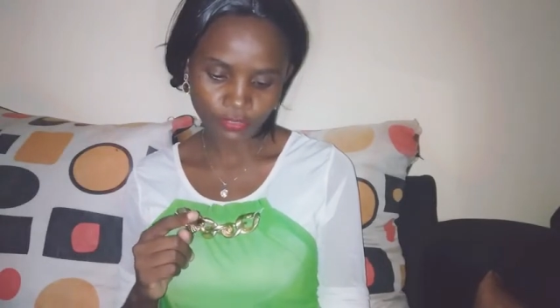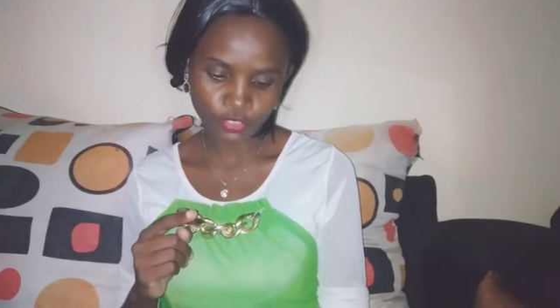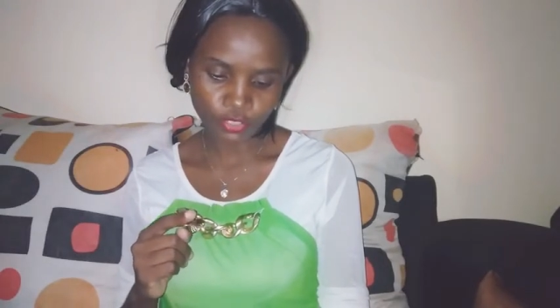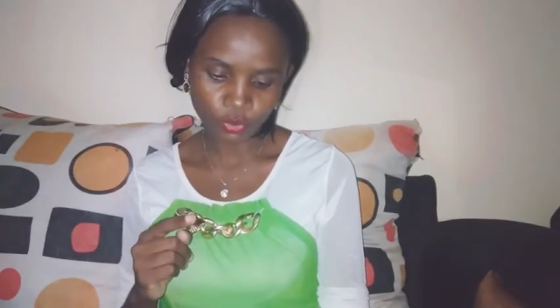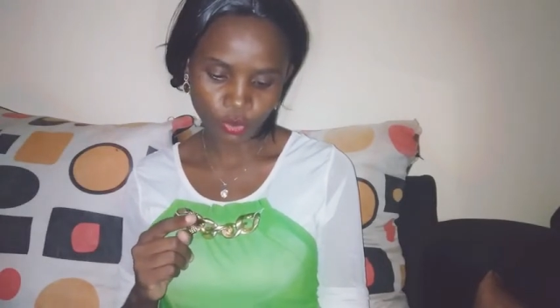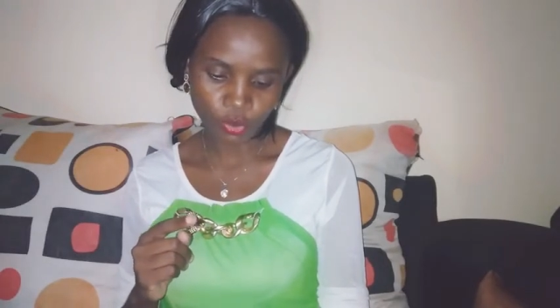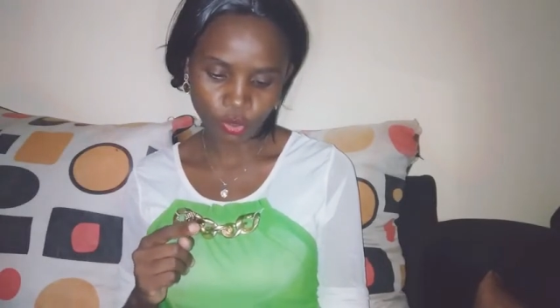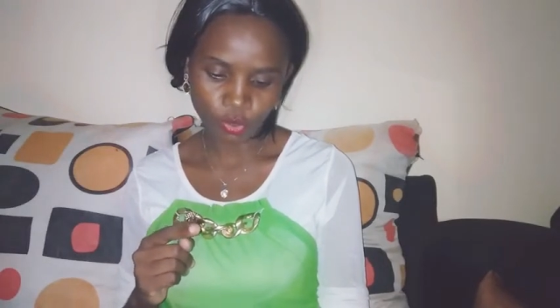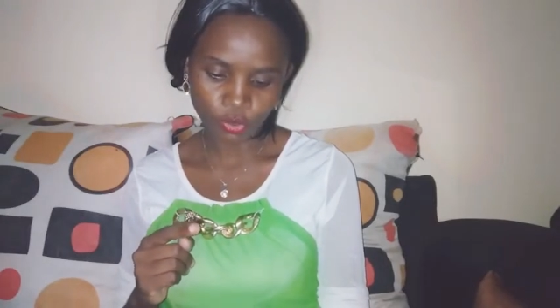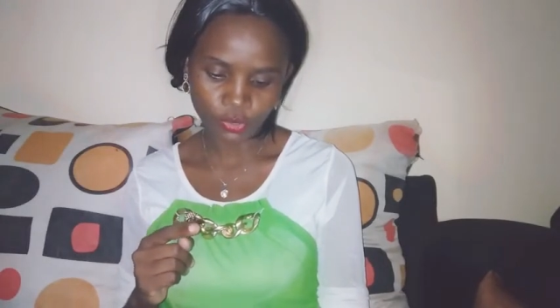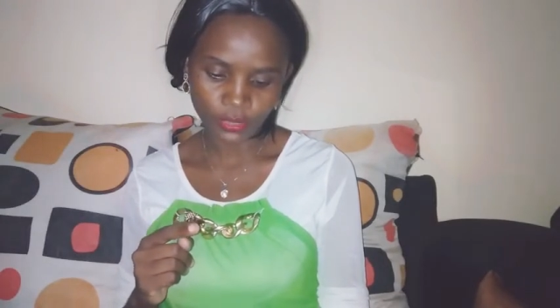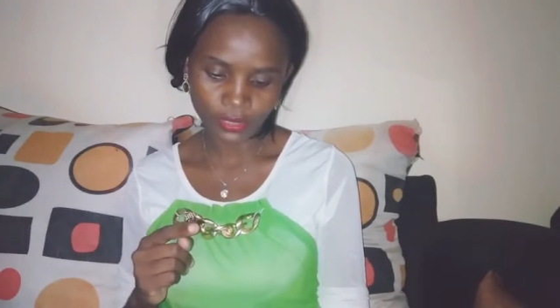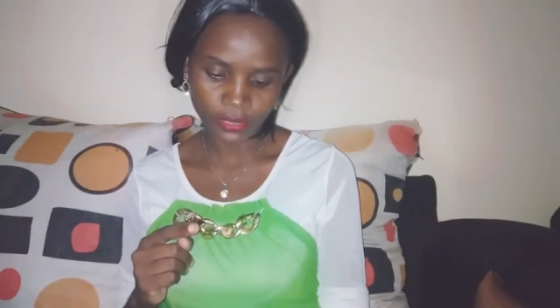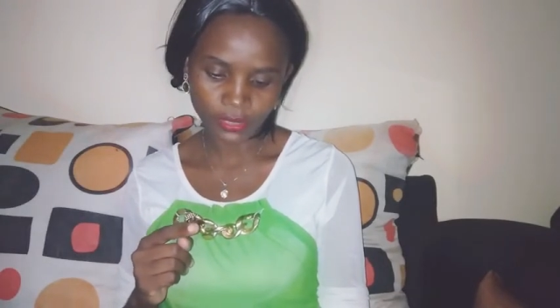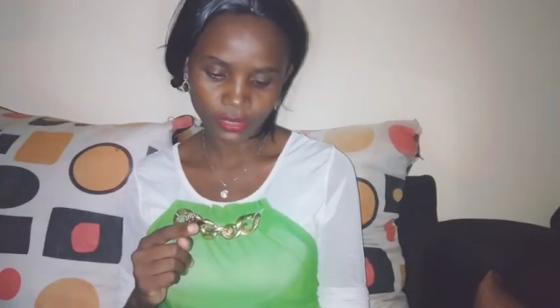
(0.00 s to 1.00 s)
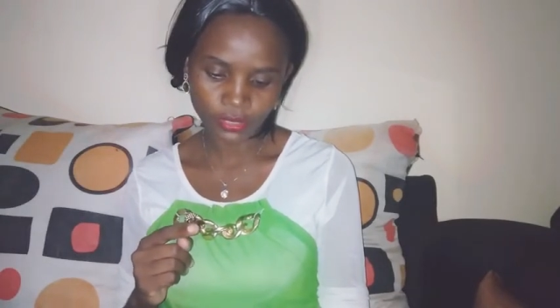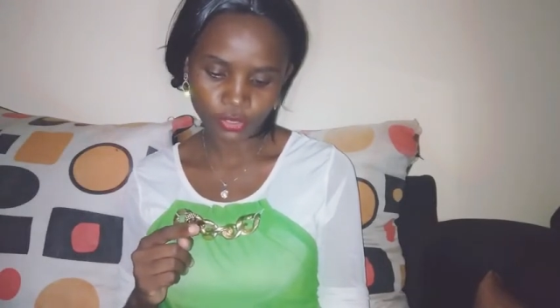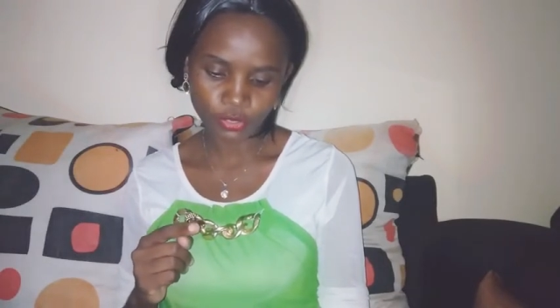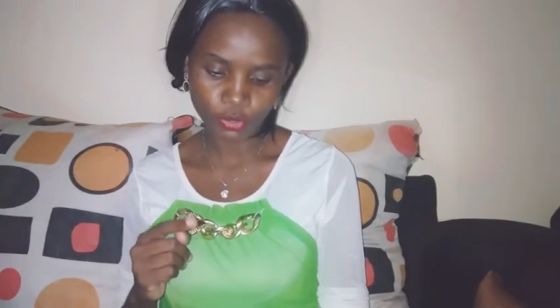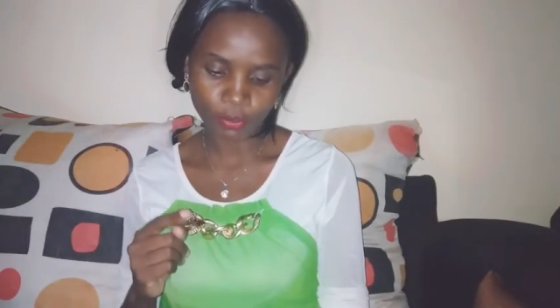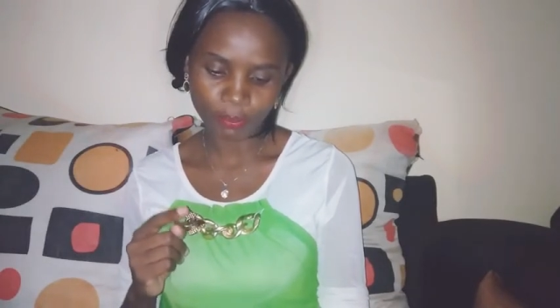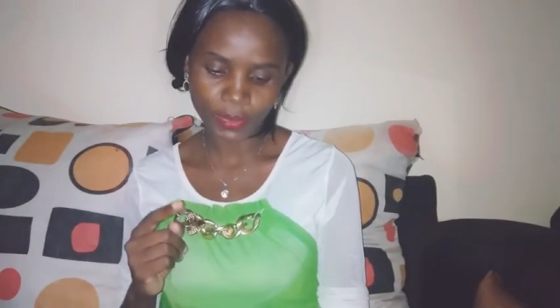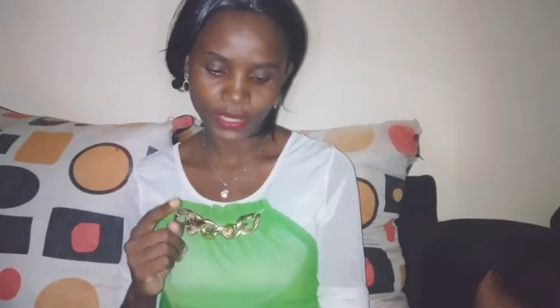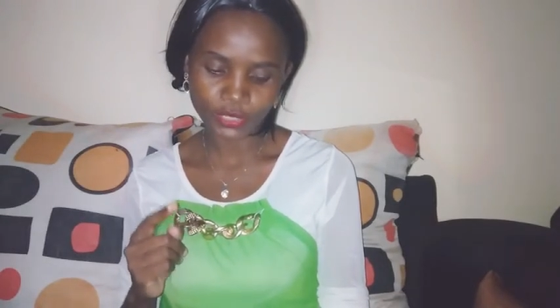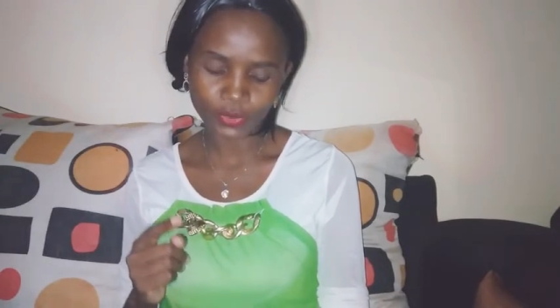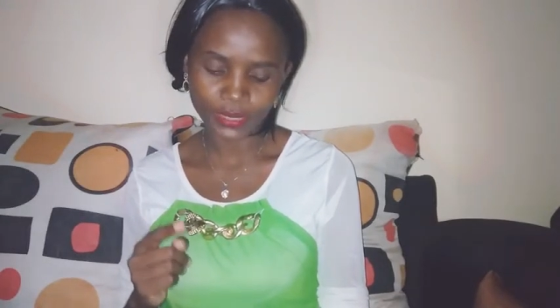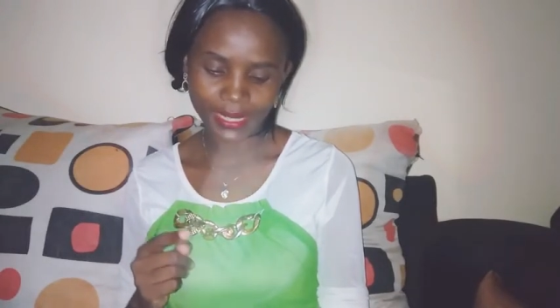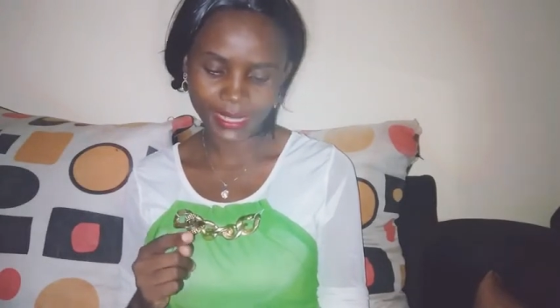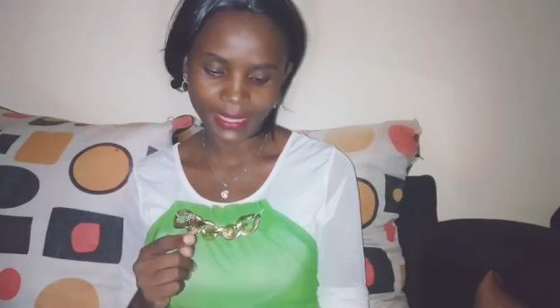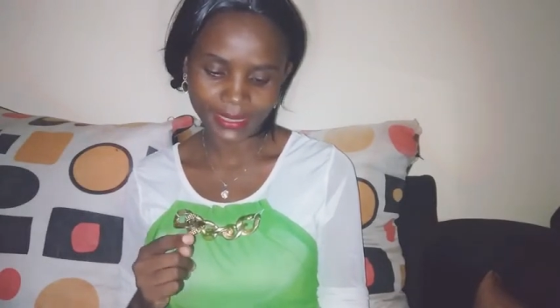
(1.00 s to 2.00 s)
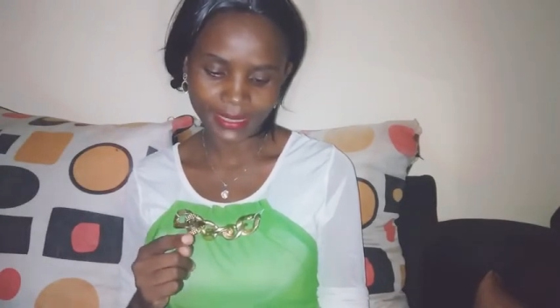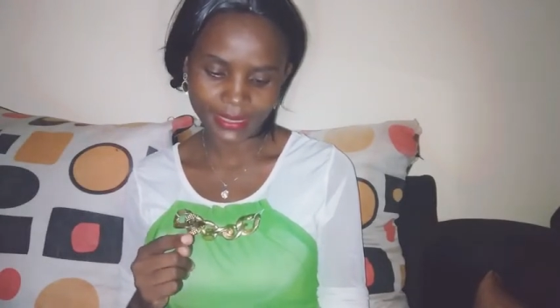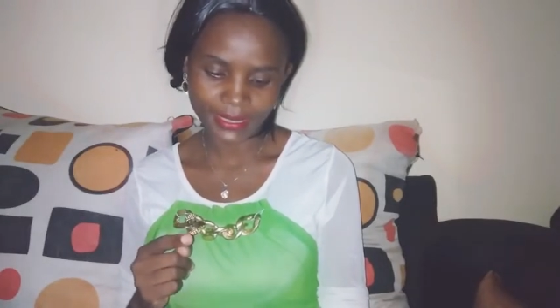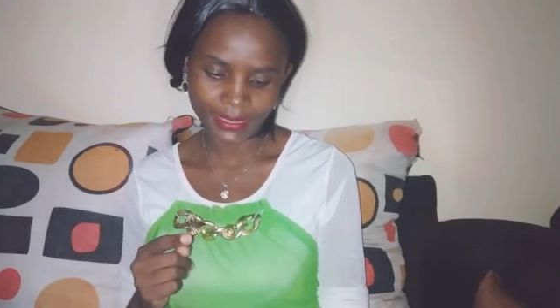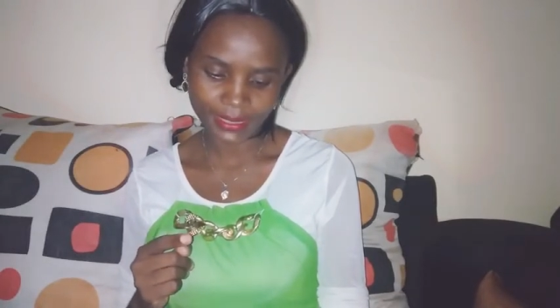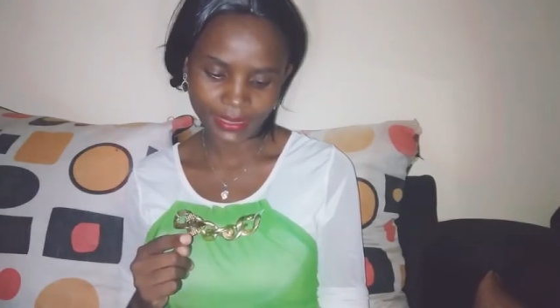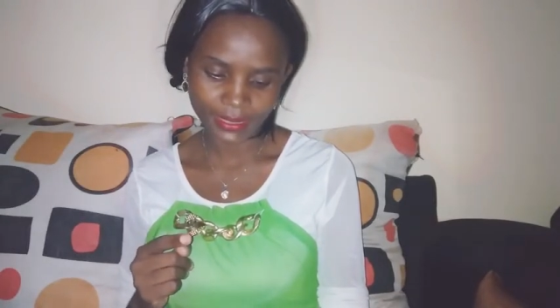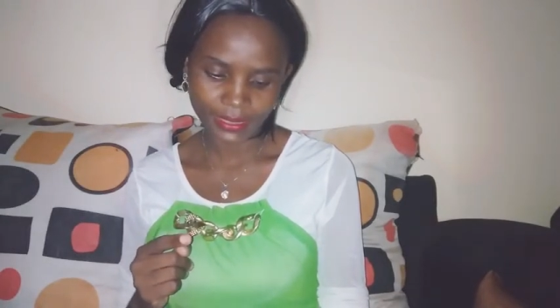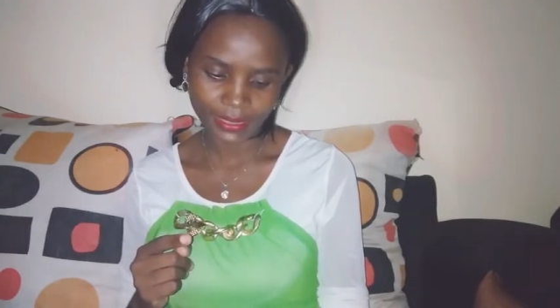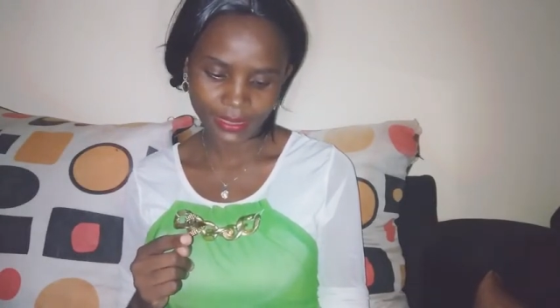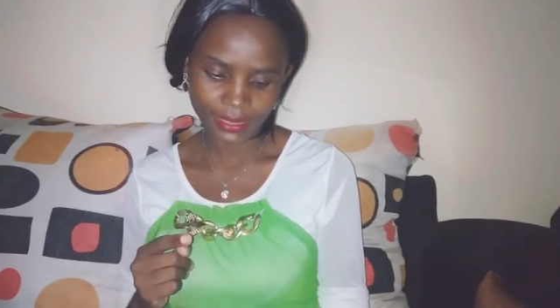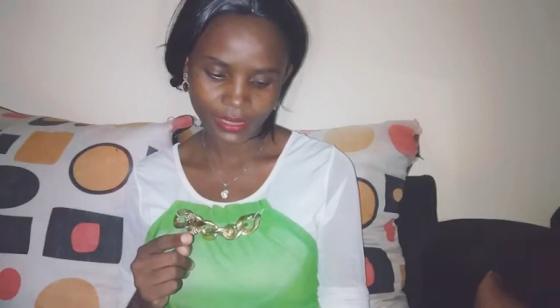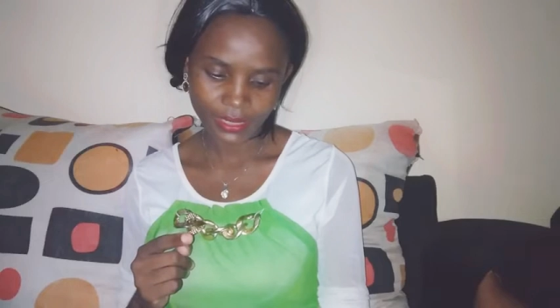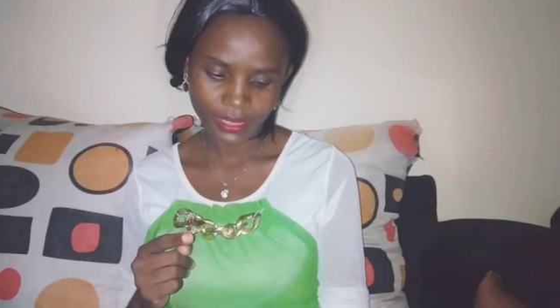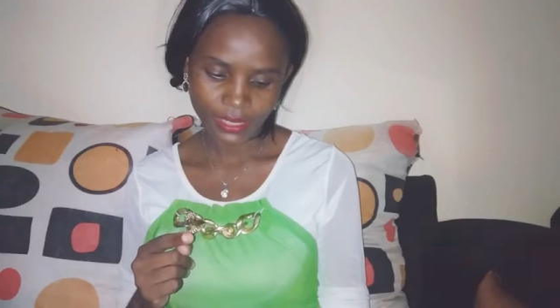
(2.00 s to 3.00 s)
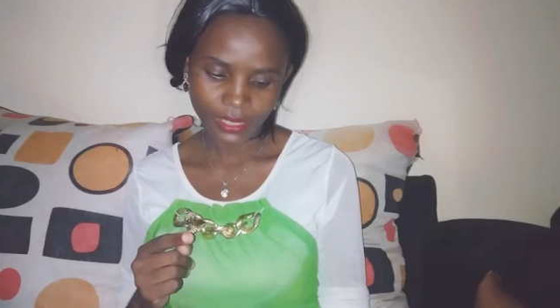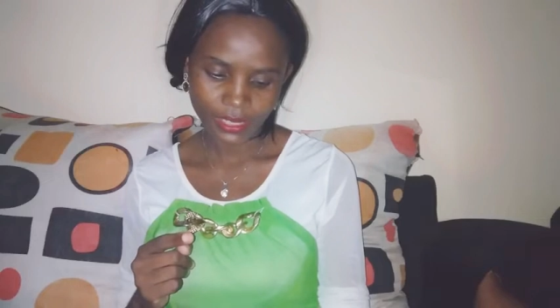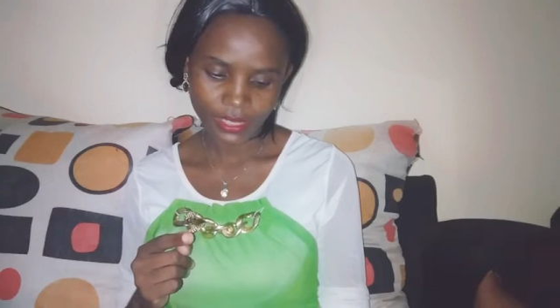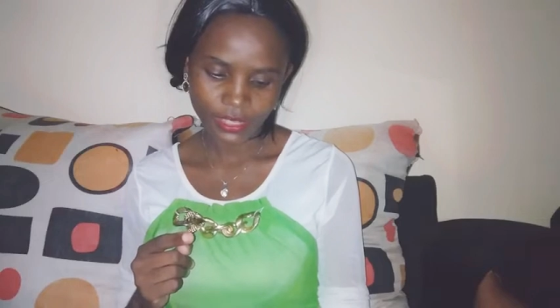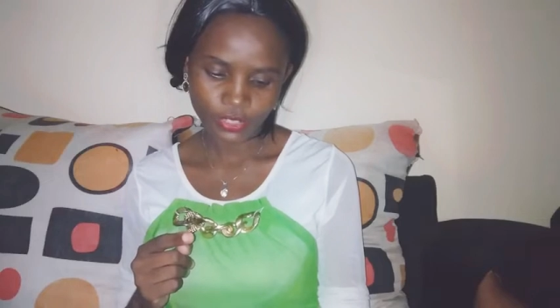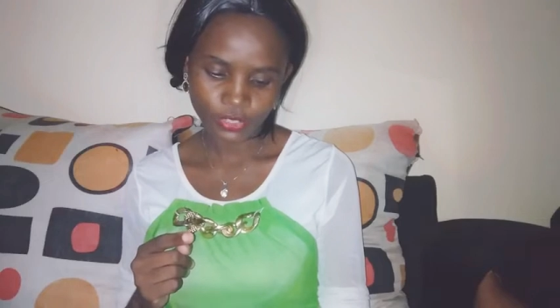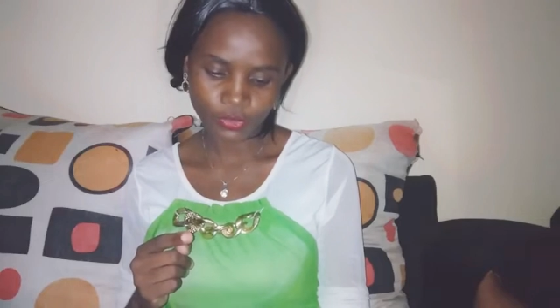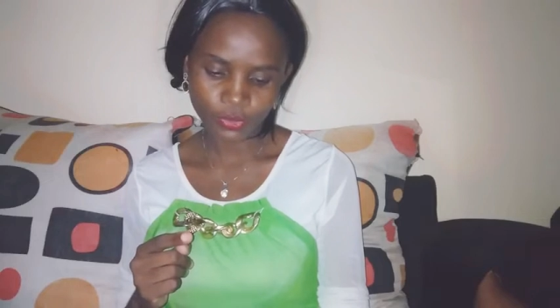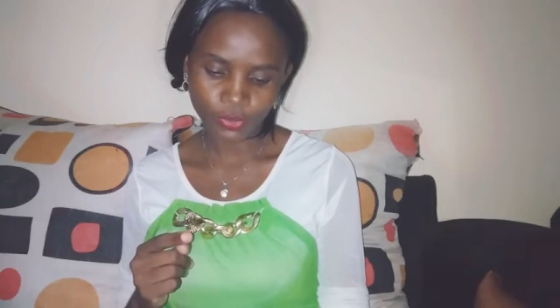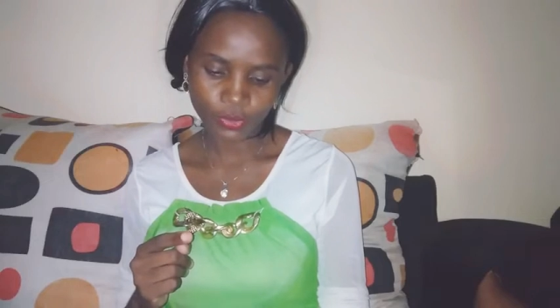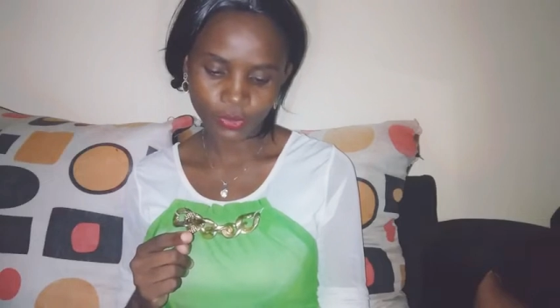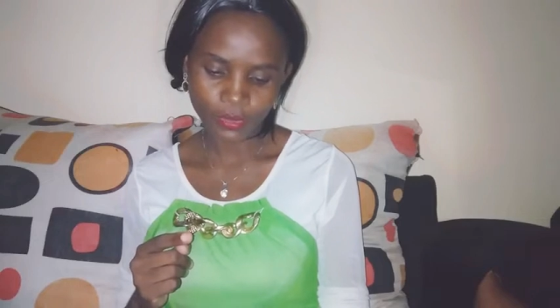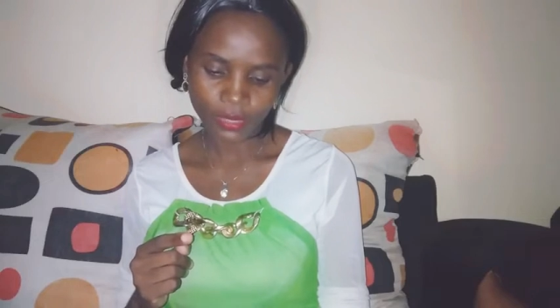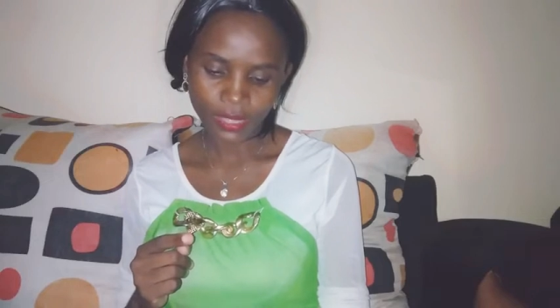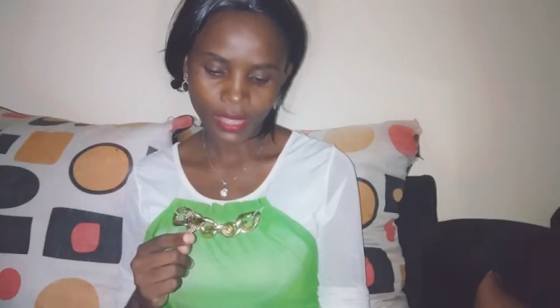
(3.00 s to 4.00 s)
to own your personality, you know?